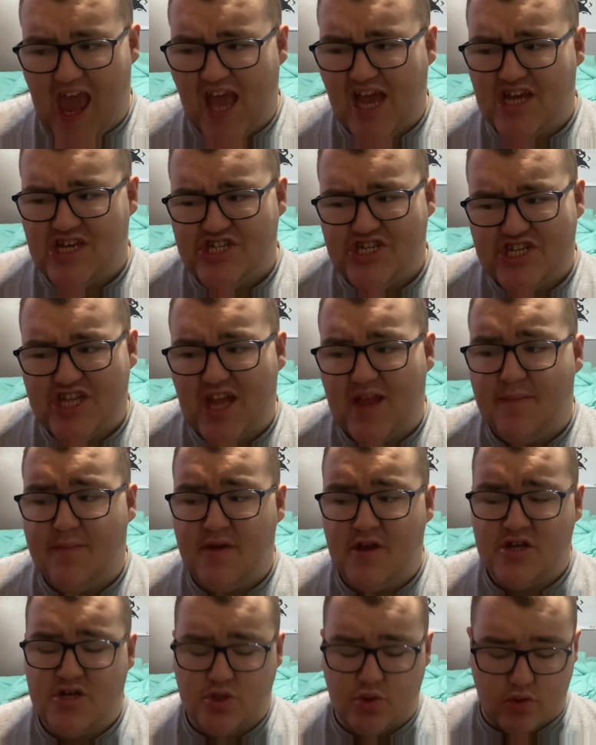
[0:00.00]
She's kind of
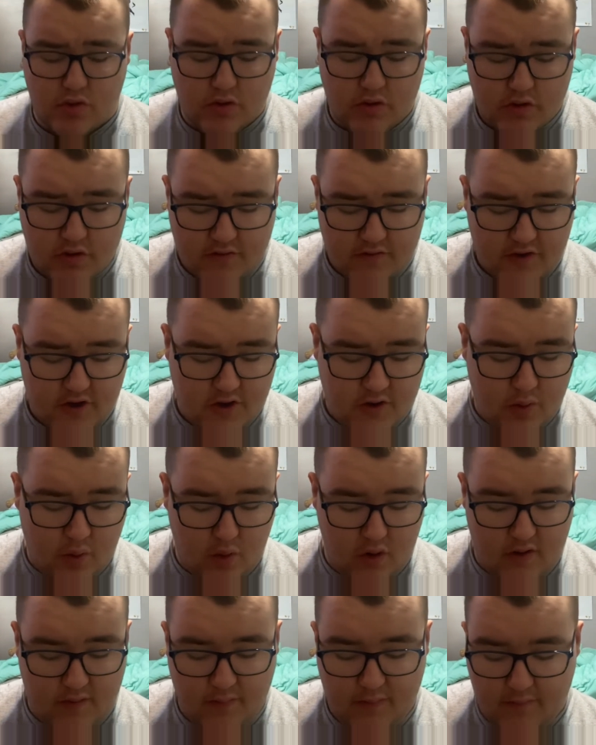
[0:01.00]
neutral
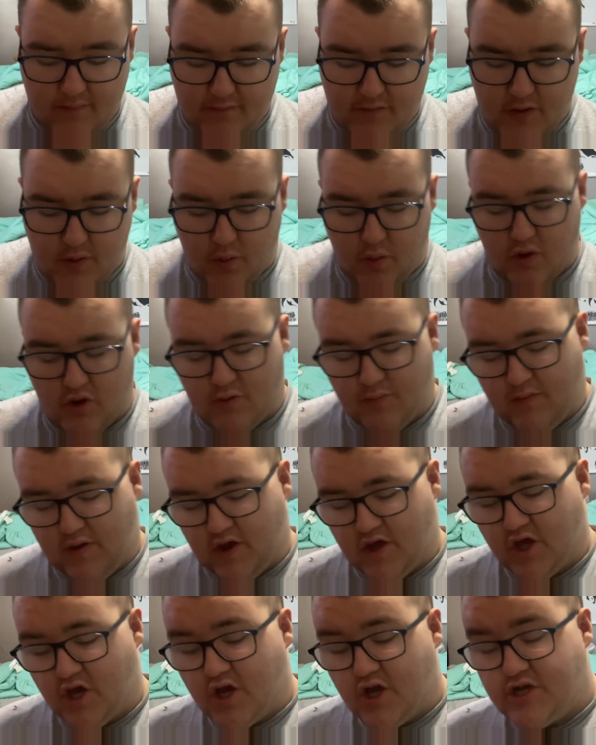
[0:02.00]
towards
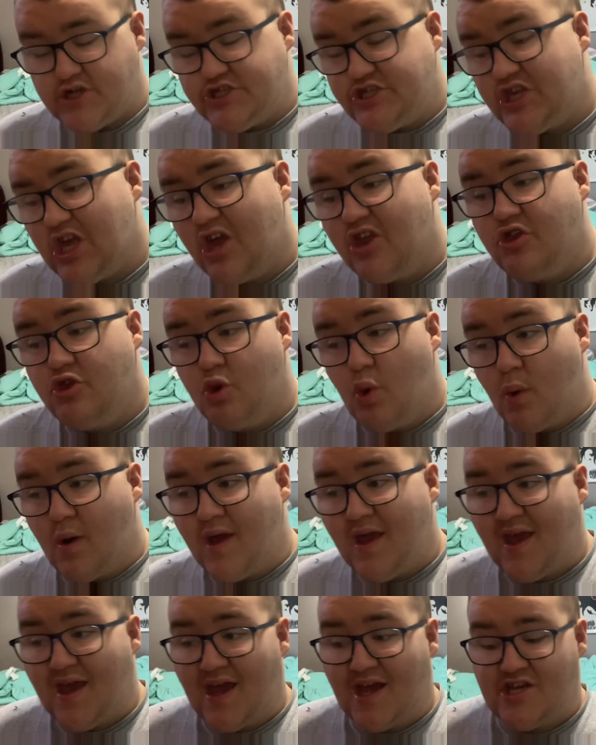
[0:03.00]
me. She's not
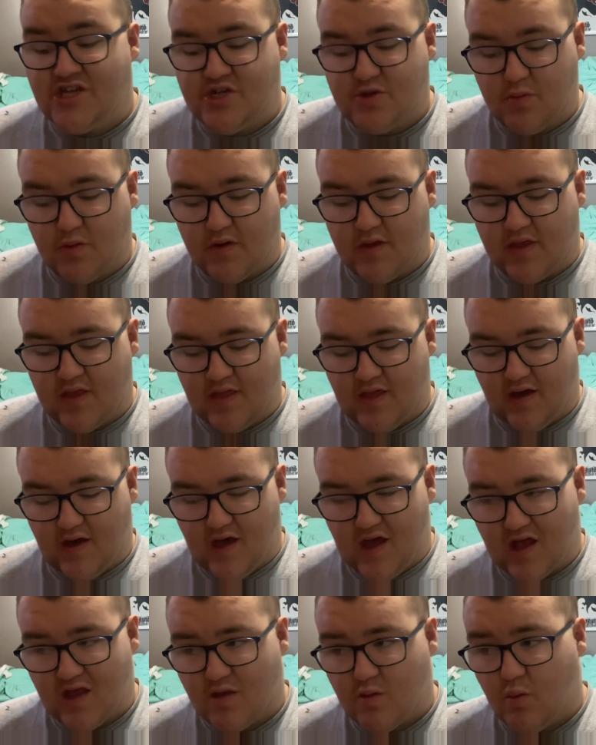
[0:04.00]
annoying as she was in the
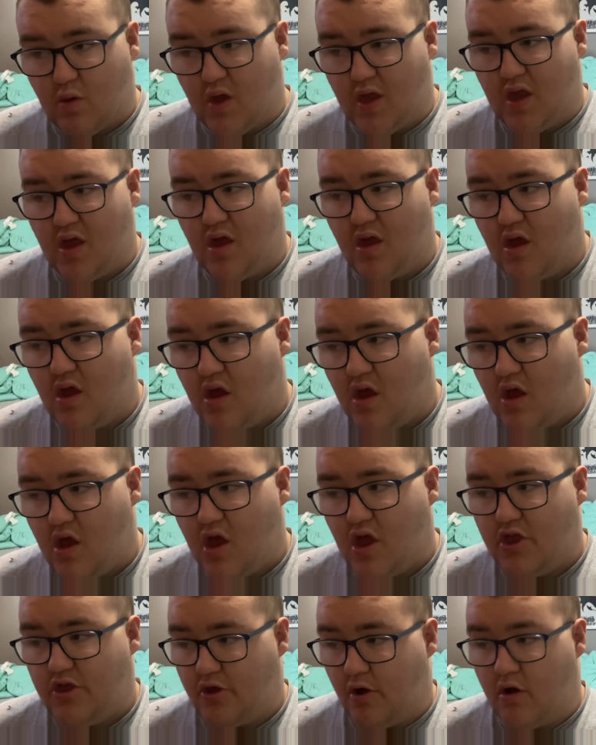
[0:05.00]
last one.
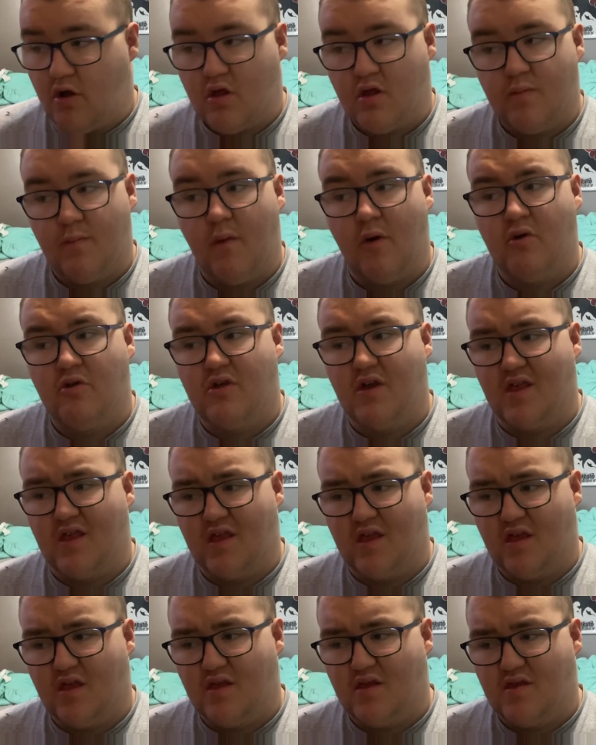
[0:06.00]
Donna Smoke
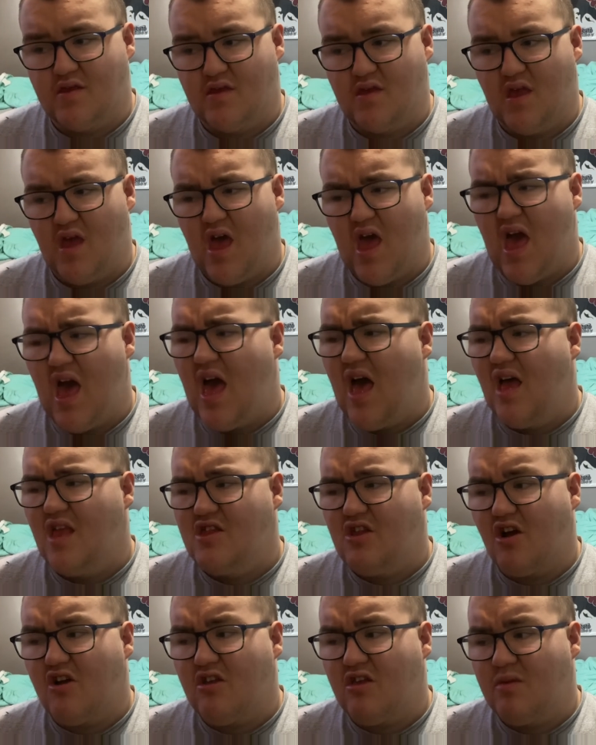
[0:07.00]
isn't
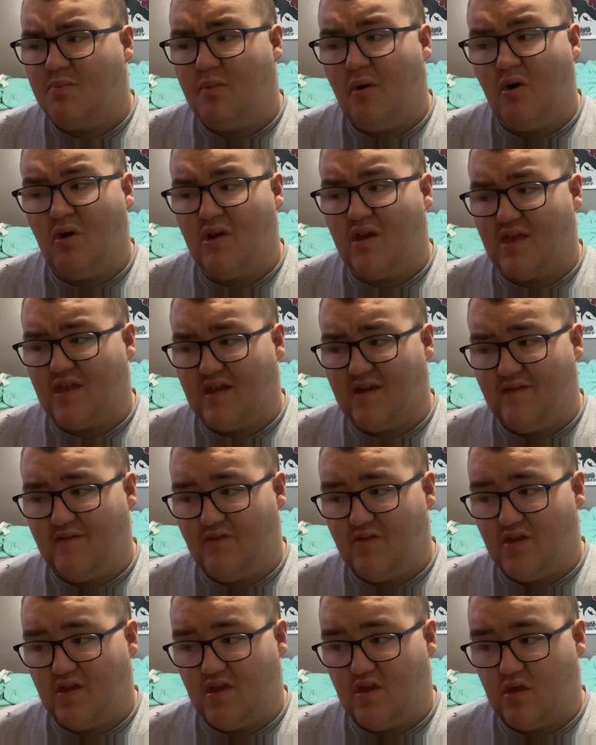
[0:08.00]
even
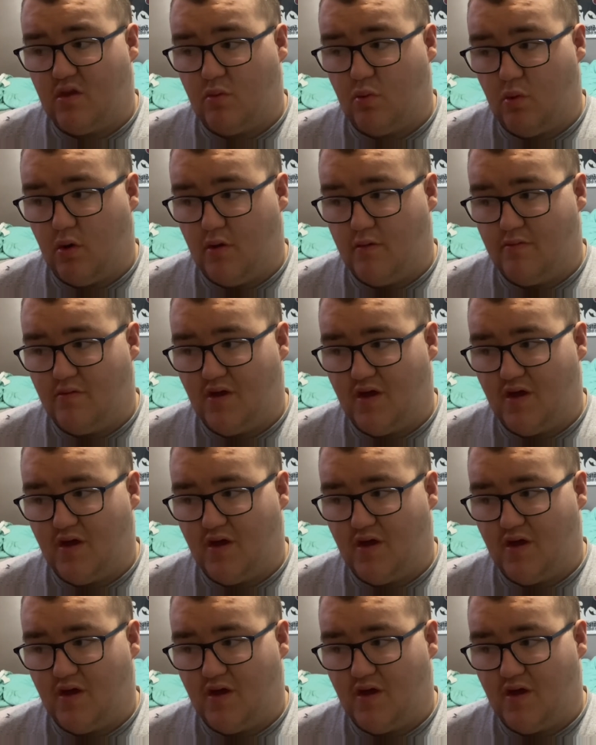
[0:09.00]
in this one.